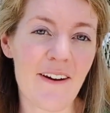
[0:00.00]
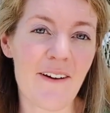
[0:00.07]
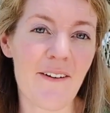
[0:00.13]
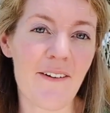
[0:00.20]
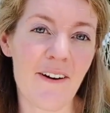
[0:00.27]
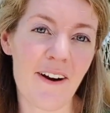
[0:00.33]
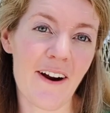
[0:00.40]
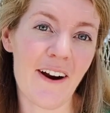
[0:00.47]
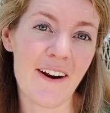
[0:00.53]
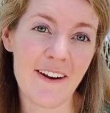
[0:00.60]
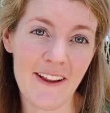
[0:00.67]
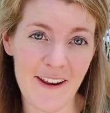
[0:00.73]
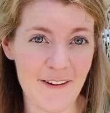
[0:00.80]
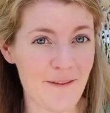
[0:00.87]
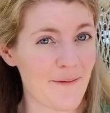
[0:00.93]
or our
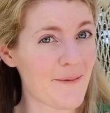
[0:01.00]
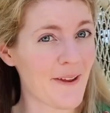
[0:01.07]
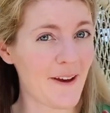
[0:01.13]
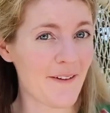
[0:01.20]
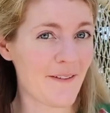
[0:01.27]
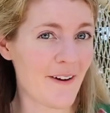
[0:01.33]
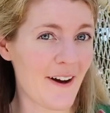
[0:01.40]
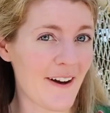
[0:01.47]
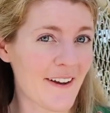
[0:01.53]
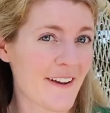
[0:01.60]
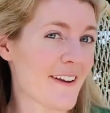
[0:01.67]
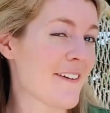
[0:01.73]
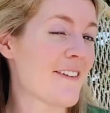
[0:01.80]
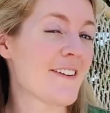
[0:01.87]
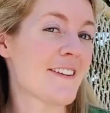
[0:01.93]
native plant walk,
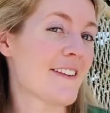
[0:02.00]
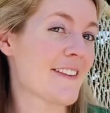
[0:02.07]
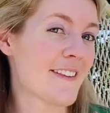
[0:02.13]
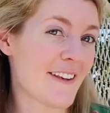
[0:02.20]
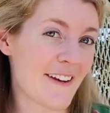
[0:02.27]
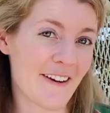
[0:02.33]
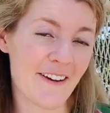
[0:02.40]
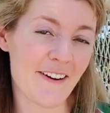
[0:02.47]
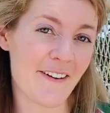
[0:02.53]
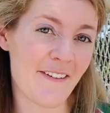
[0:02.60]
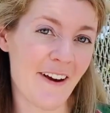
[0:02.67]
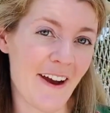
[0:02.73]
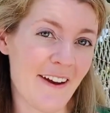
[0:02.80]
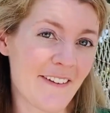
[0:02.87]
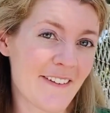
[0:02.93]
which is here
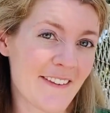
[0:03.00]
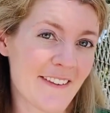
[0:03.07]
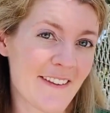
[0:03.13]
year-round